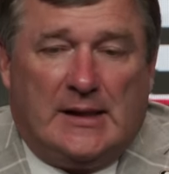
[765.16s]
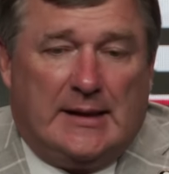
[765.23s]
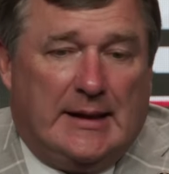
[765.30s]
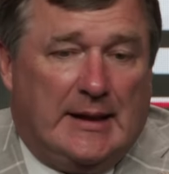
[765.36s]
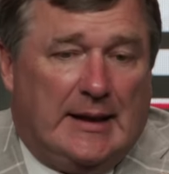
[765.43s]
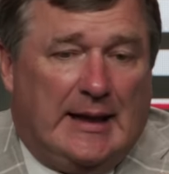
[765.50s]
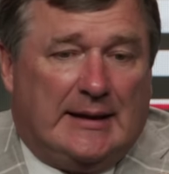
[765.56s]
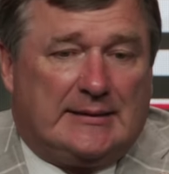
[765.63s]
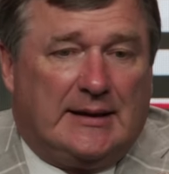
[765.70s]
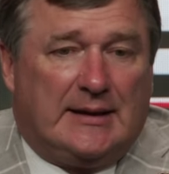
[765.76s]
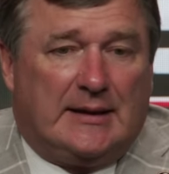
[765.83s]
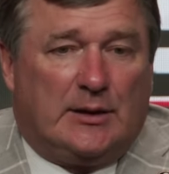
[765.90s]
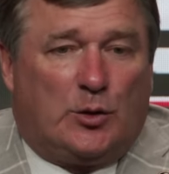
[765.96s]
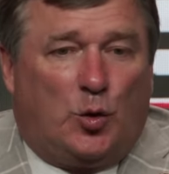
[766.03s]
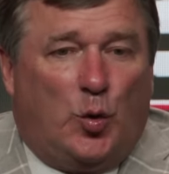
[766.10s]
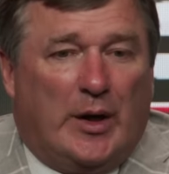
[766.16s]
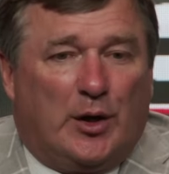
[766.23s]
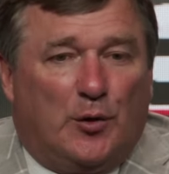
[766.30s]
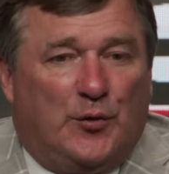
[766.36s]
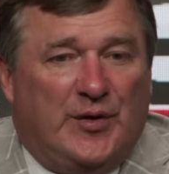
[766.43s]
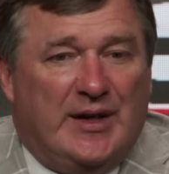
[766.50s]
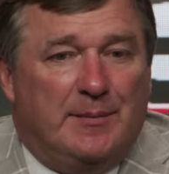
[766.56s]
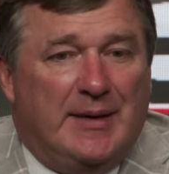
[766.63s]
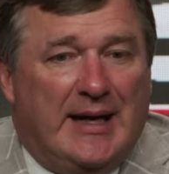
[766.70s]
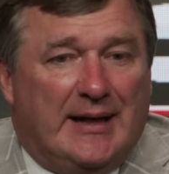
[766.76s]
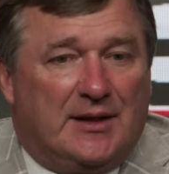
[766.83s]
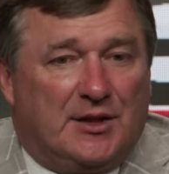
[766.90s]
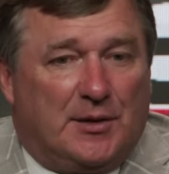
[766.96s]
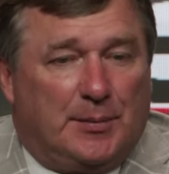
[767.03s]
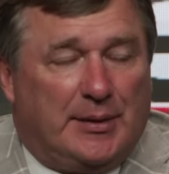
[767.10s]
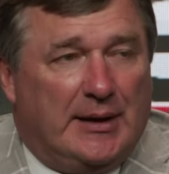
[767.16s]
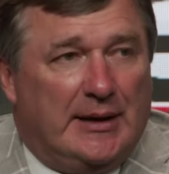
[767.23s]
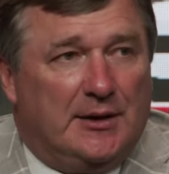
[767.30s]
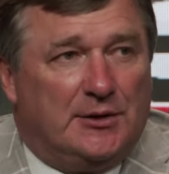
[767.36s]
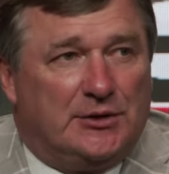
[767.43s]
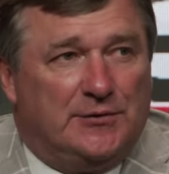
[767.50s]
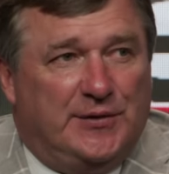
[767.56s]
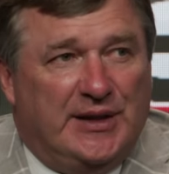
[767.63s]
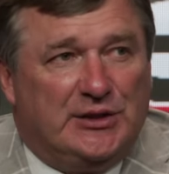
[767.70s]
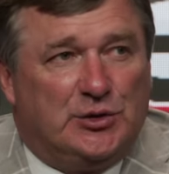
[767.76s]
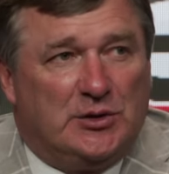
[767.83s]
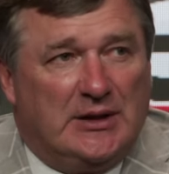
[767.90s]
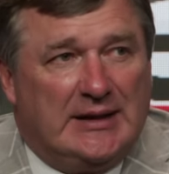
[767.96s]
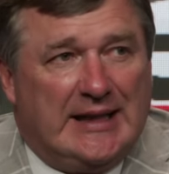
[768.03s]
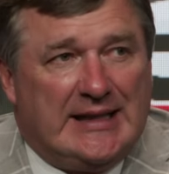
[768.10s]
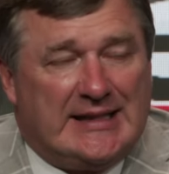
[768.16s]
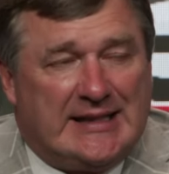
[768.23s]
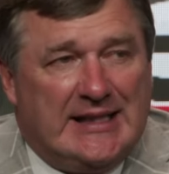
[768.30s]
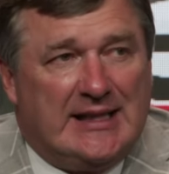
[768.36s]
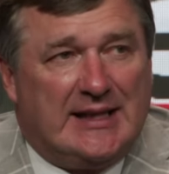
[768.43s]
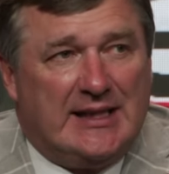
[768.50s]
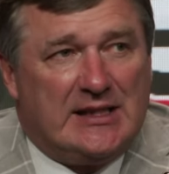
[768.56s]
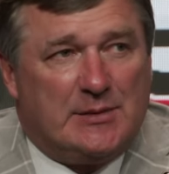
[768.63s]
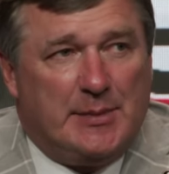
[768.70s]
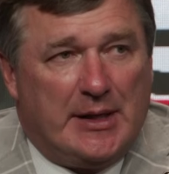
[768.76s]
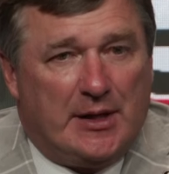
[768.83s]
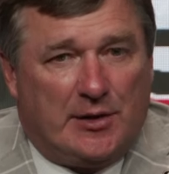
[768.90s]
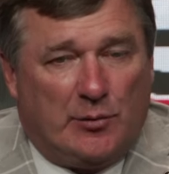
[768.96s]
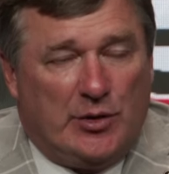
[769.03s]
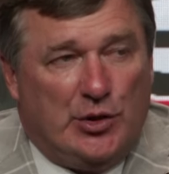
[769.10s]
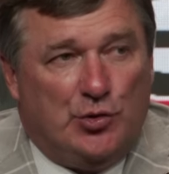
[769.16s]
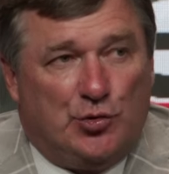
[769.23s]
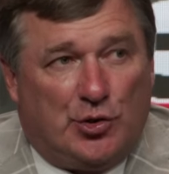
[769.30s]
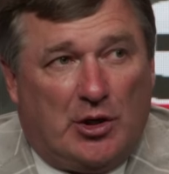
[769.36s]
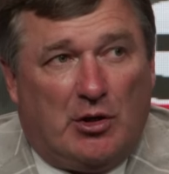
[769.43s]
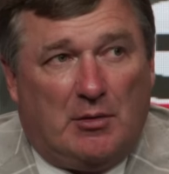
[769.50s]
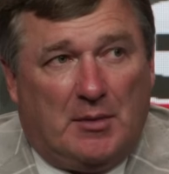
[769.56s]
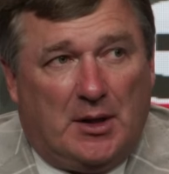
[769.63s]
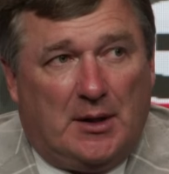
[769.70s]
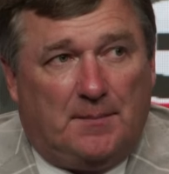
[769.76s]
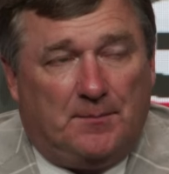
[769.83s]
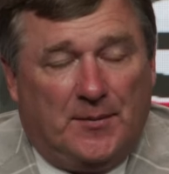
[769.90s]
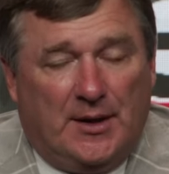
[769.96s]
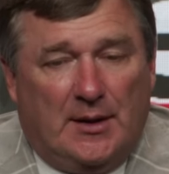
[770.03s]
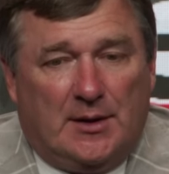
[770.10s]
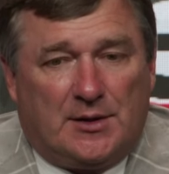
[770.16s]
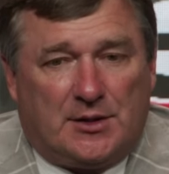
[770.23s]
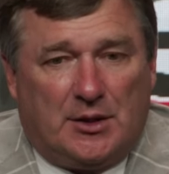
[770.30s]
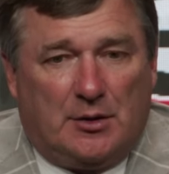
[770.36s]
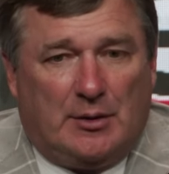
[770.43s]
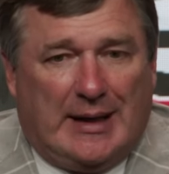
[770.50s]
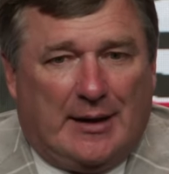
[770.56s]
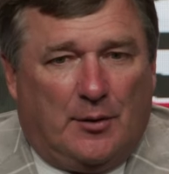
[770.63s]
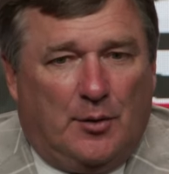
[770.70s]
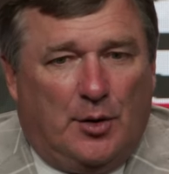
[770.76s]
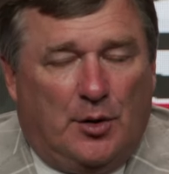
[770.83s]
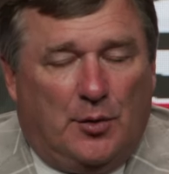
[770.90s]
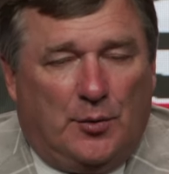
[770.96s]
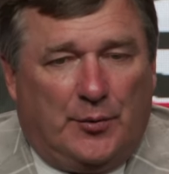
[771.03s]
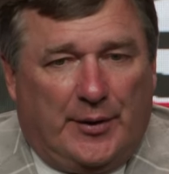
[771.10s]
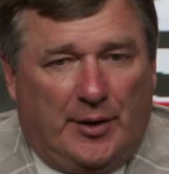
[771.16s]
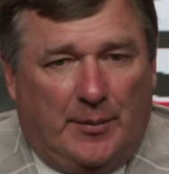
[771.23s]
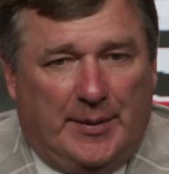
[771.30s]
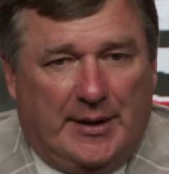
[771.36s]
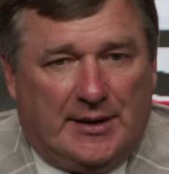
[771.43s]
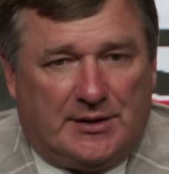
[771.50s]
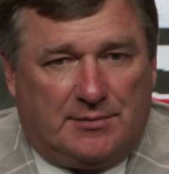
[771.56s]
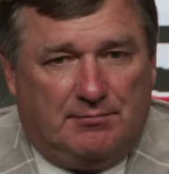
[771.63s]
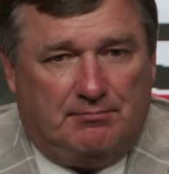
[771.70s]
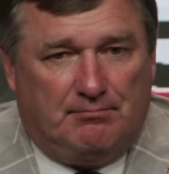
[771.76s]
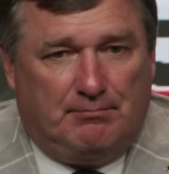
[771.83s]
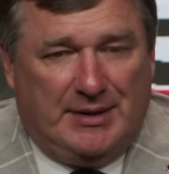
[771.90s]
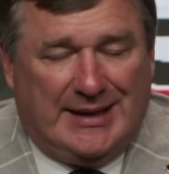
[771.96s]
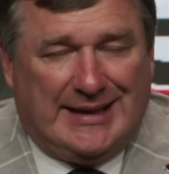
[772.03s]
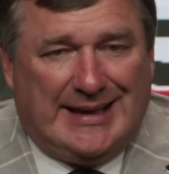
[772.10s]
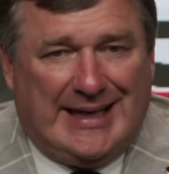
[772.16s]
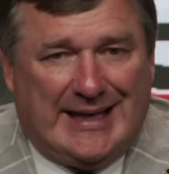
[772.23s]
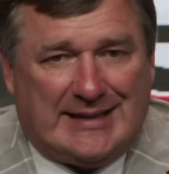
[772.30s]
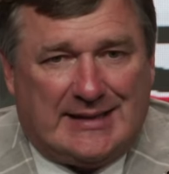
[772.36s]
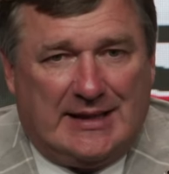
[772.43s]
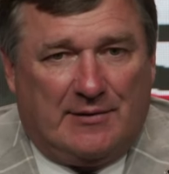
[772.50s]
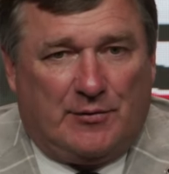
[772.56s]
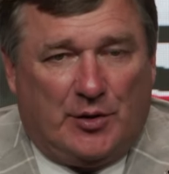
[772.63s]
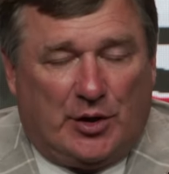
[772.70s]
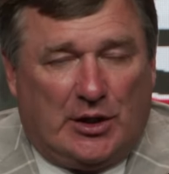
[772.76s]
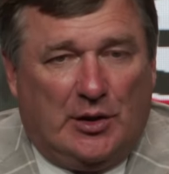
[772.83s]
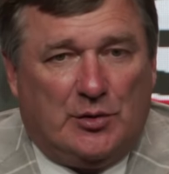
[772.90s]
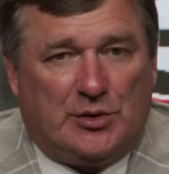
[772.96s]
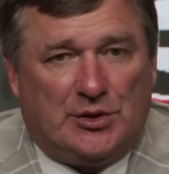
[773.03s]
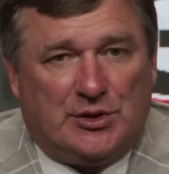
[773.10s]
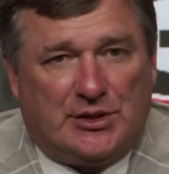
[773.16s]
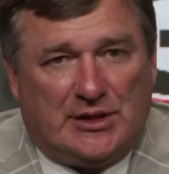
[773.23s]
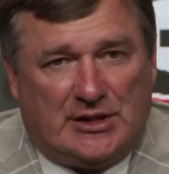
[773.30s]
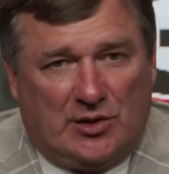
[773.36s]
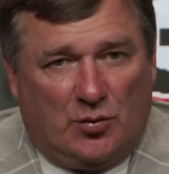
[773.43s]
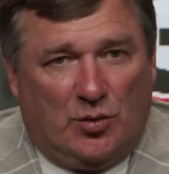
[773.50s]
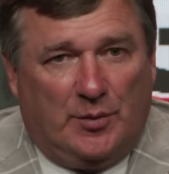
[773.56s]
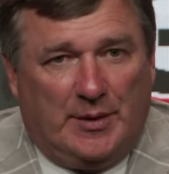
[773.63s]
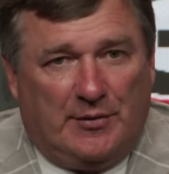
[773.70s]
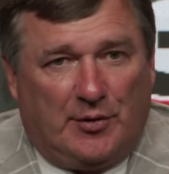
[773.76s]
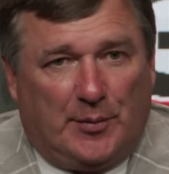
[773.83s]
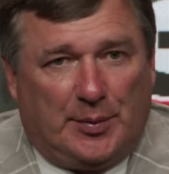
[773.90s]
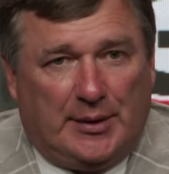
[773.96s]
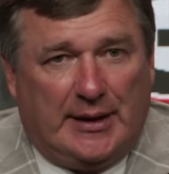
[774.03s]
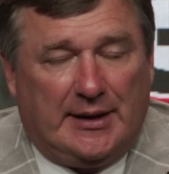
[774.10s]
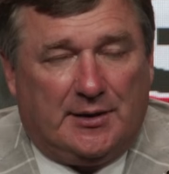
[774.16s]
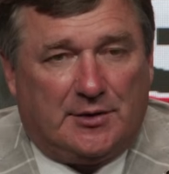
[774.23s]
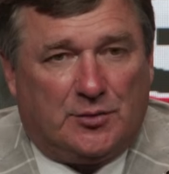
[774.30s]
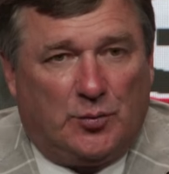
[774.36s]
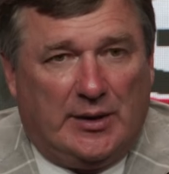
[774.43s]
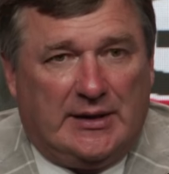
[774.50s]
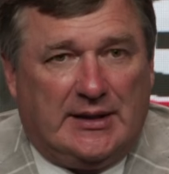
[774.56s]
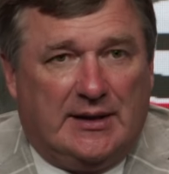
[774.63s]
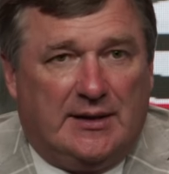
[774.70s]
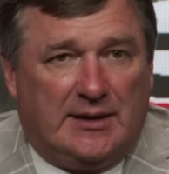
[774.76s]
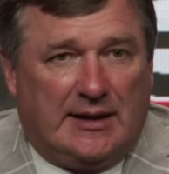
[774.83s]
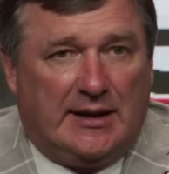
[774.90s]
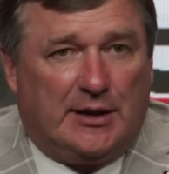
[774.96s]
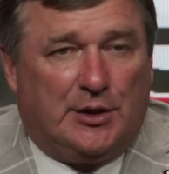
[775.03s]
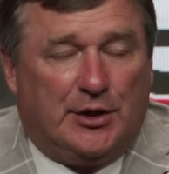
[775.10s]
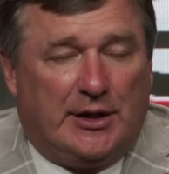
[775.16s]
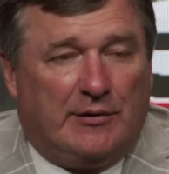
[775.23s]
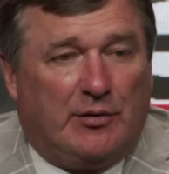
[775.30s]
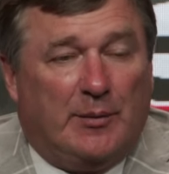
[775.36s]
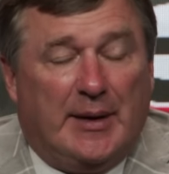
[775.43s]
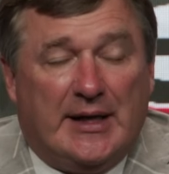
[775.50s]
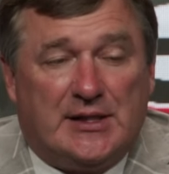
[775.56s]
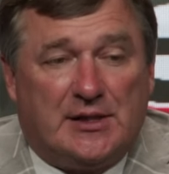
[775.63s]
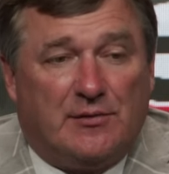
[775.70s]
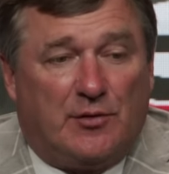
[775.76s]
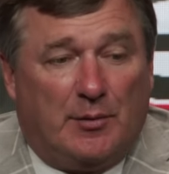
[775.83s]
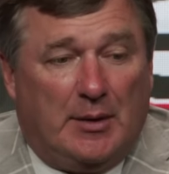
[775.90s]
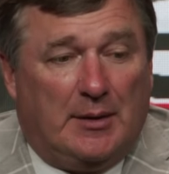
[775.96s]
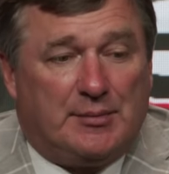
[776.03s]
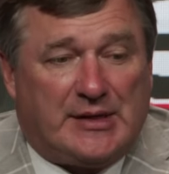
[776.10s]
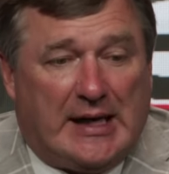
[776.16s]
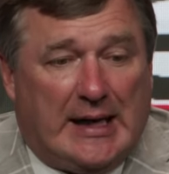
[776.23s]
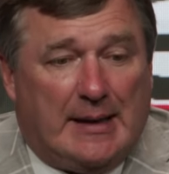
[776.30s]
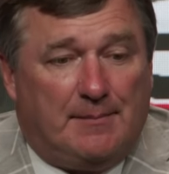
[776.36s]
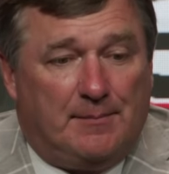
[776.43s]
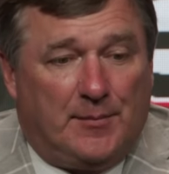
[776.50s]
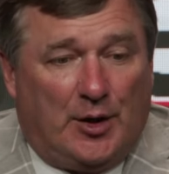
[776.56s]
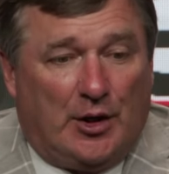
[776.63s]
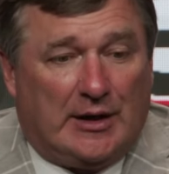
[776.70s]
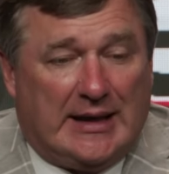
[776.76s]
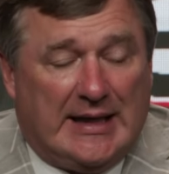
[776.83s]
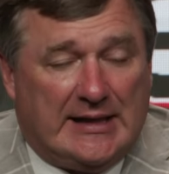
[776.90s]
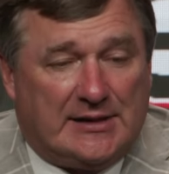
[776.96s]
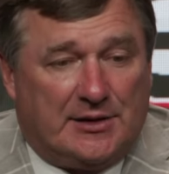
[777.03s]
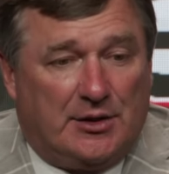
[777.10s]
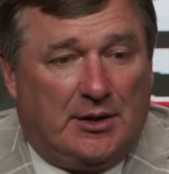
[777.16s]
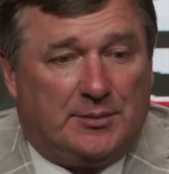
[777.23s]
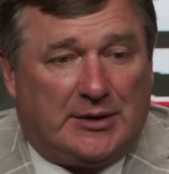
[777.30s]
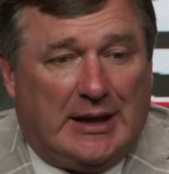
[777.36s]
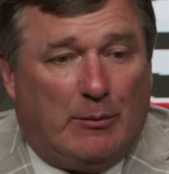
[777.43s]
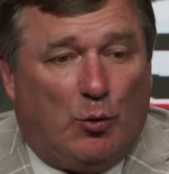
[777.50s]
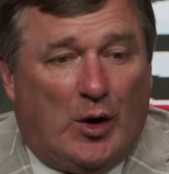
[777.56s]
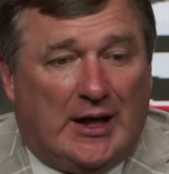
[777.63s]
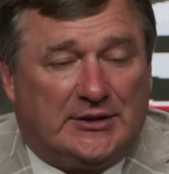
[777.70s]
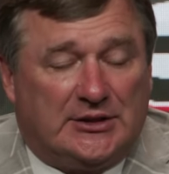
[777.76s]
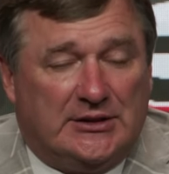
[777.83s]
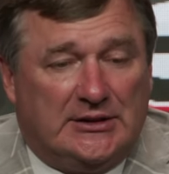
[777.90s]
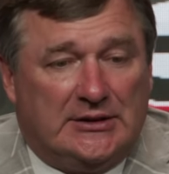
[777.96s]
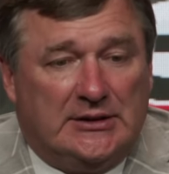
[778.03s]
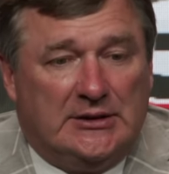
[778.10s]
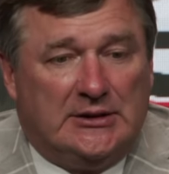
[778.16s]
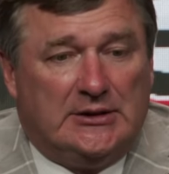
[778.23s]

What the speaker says: Yeah, I think quicker feedback to the players. Visually, they see things better than when you draw them up. So I don't know that it'll be as big an asset for coaches as it will be for players. We tend to get good information from up top, our guys that are up top watching it.